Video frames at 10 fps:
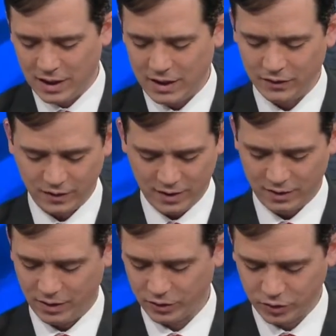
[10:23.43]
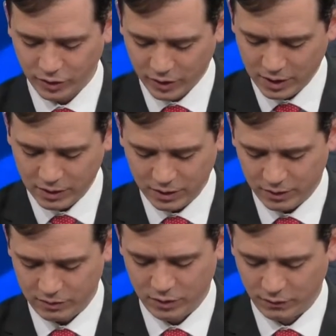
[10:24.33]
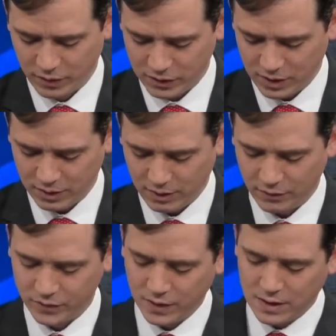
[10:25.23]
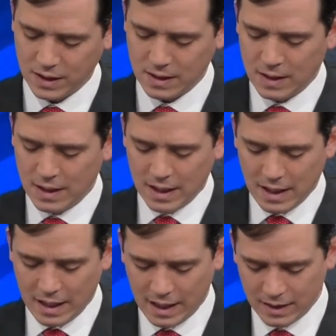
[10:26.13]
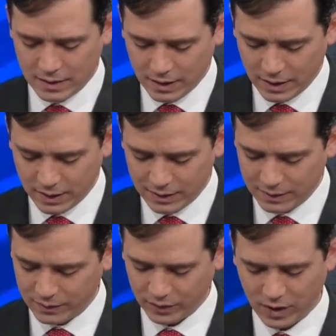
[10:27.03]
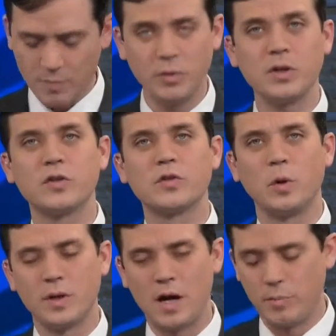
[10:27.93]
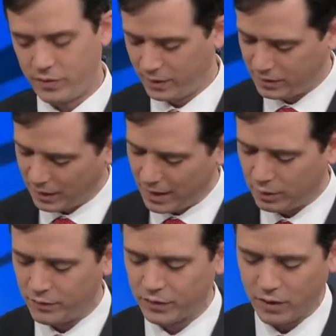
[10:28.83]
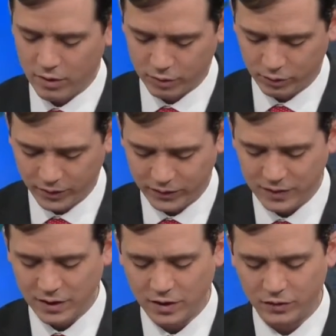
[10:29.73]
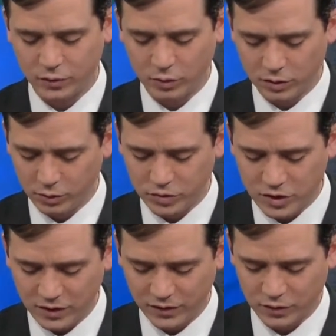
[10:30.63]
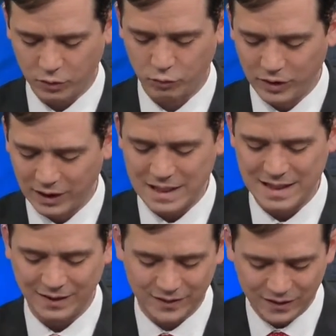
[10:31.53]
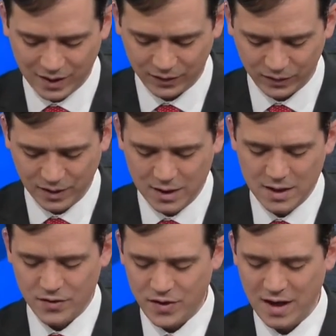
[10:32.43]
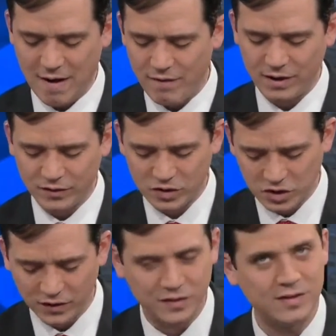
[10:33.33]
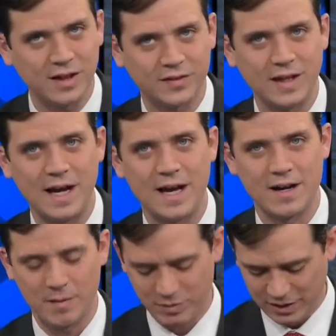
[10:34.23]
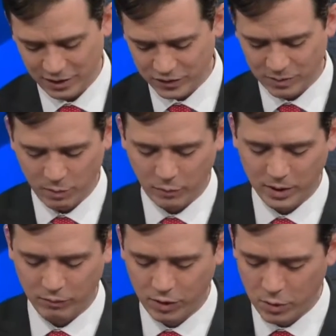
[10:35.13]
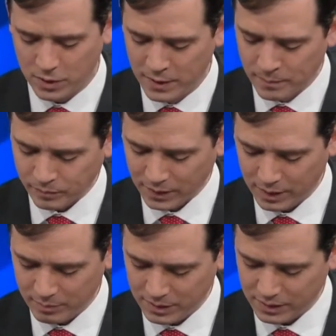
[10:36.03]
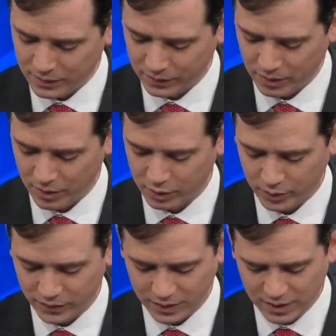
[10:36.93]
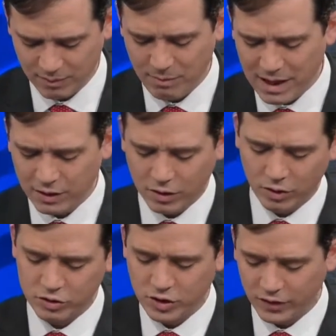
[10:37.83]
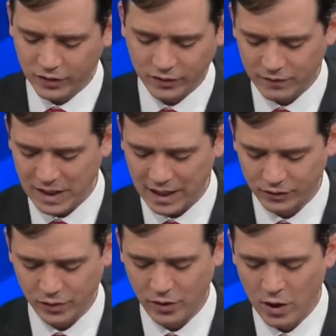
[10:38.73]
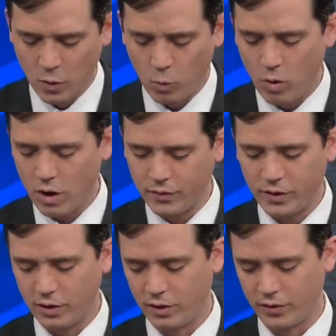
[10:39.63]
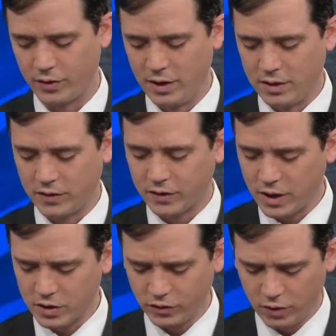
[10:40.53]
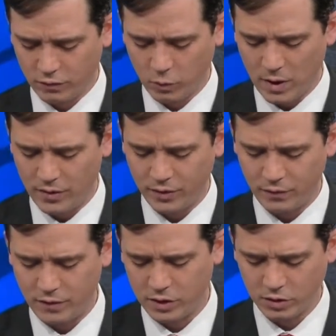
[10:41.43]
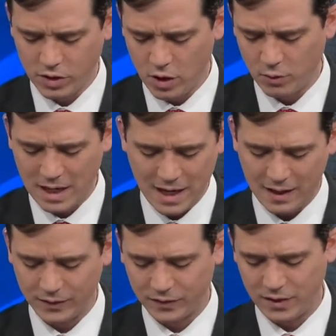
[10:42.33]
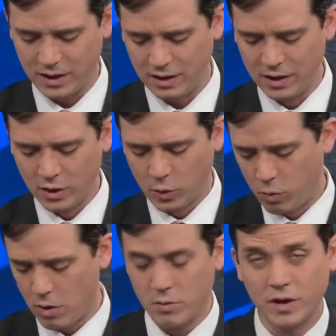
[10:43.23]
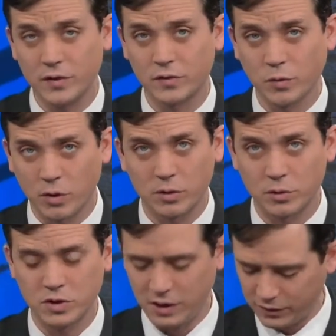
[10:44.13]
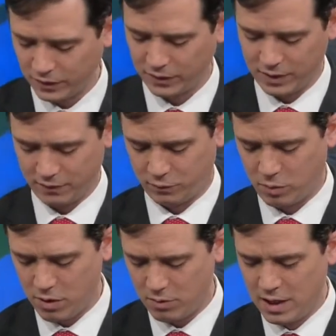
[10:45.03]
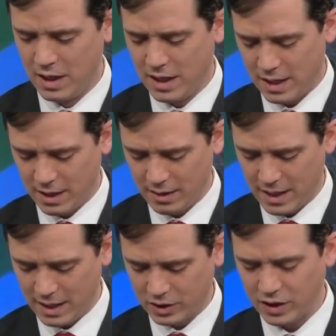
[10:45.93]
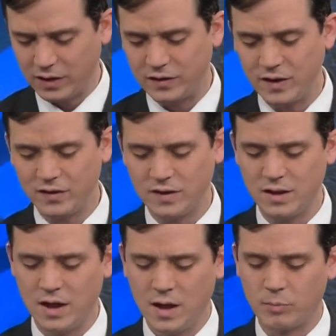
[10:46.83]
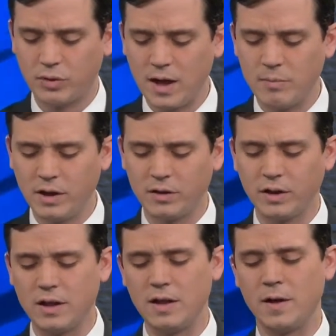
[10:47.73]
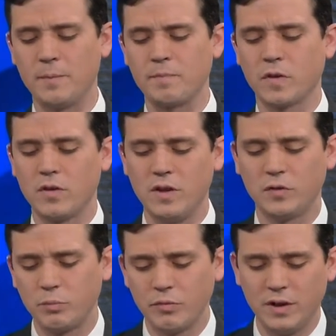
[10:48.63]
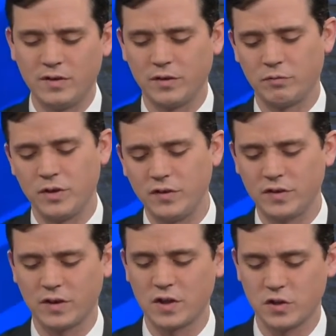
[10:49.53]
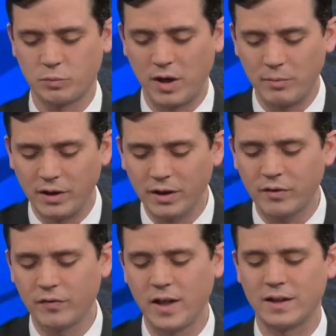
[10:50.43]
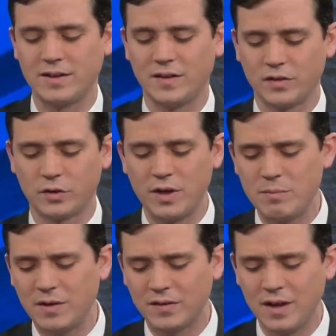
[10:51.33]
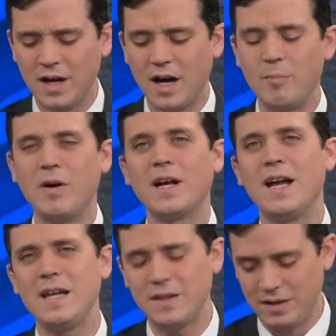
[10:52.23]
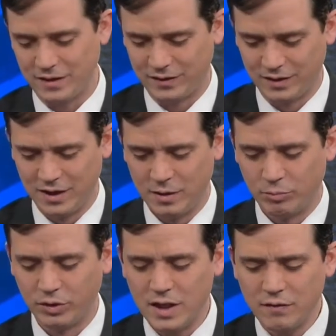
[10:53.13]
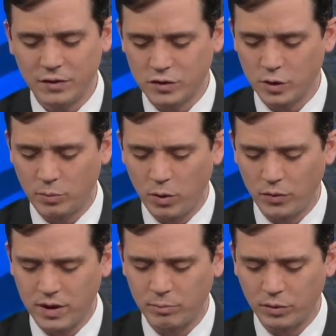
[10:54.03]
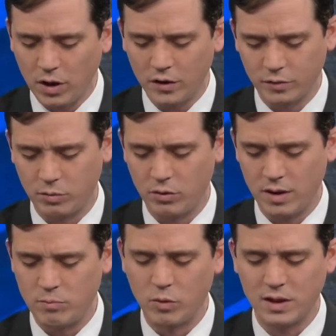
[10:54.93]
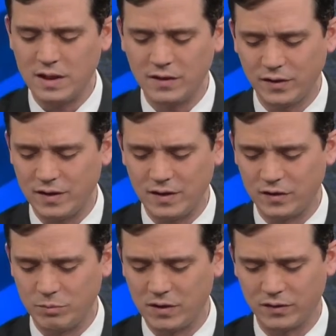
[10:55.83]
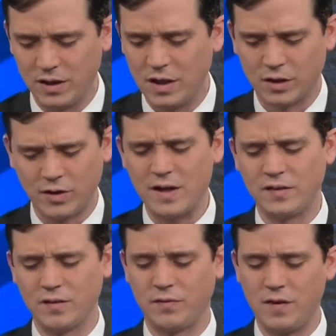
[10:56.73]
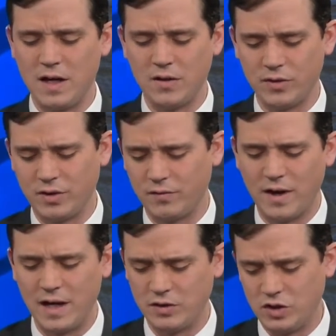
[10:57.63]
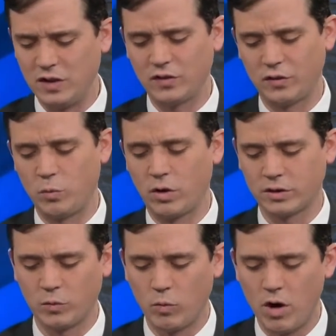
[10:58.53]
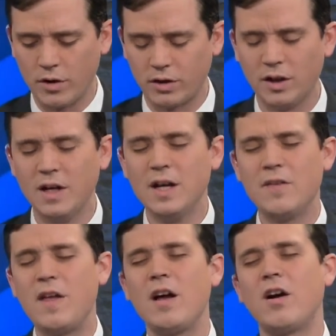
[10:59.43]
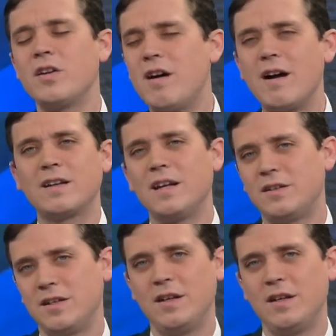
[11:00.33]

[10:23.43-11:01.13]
He's uh, Australian uh, University of Sydney, and uh, it's a couple years old now. But the title of this article is "Did historical Jesus really exist?" the evidence just doesn't add up. And here's some of what he wrote um, in this article. He said, Did a man called Jesus of Nazareth walk the earth? Discussions over whether the figure known as the, quote, historical Jesus, end of quote, uh, actually existed primarily, um, these, he says, these discussions primarily reflect disagreements among atheists, believers who uphold the implausible and more easily dismissed Christ of faith, the divine Jesus who walked on water, they ought not get